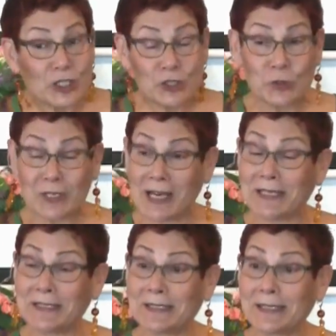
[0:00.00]
Did you
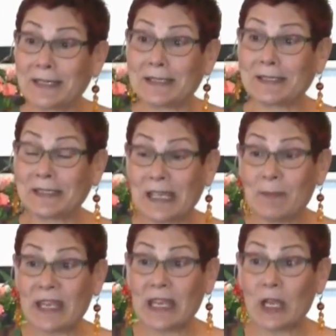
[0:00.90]
not
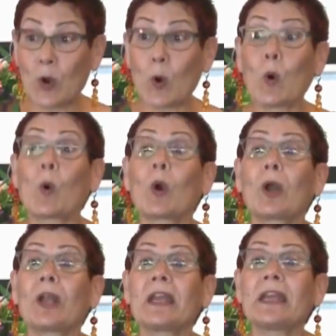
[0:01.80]
see me
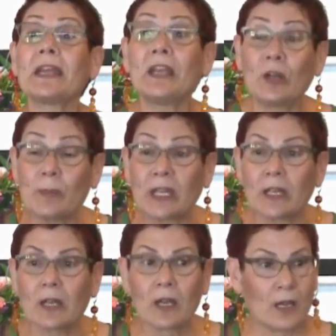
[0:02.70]
or hear
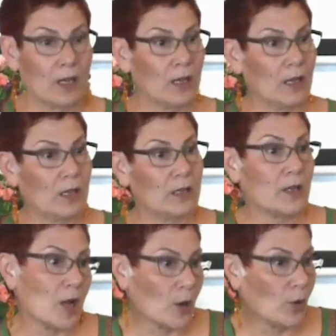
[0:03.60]
me?
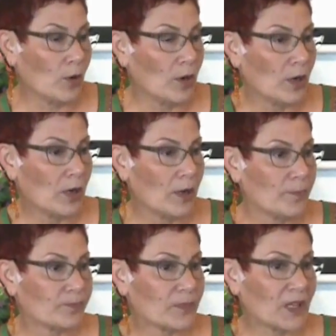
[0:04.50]
No.
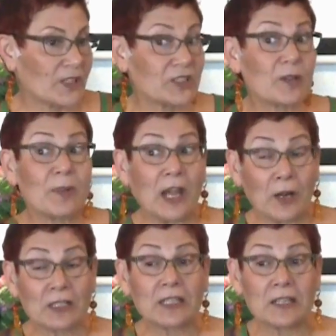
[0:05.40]
I said,
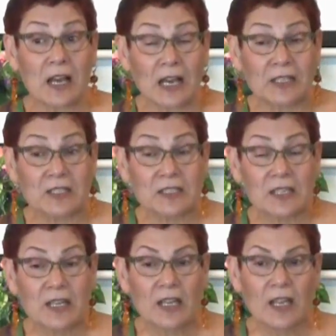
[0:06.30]
Apparently not.
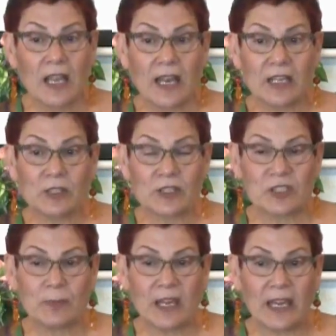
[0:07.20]
And he
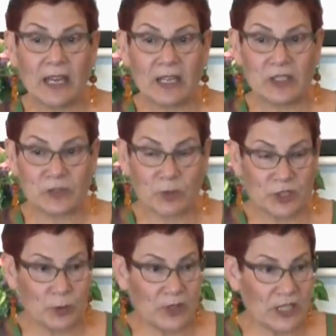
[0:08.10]
looked at me and he's,
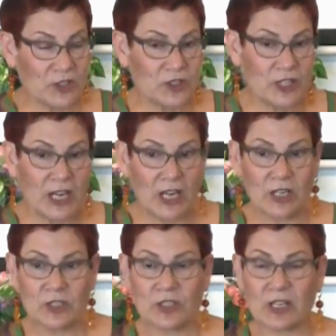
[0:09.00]
we're doing the
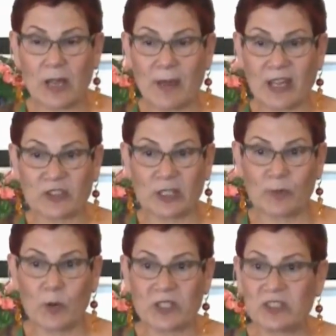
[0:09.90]
exchange. And I'm asking
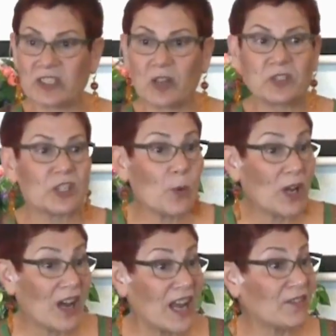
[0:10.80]
him questions. He goes, You know
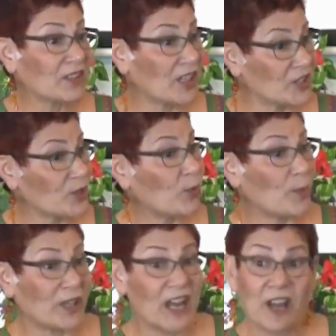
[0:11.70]
what? I have a lunch
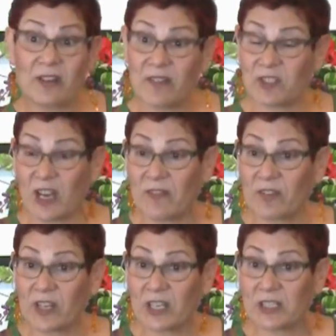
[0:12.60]
appointment. I don't have time
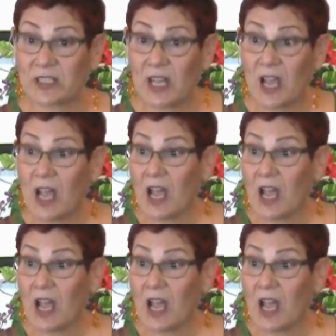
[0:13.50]
for this.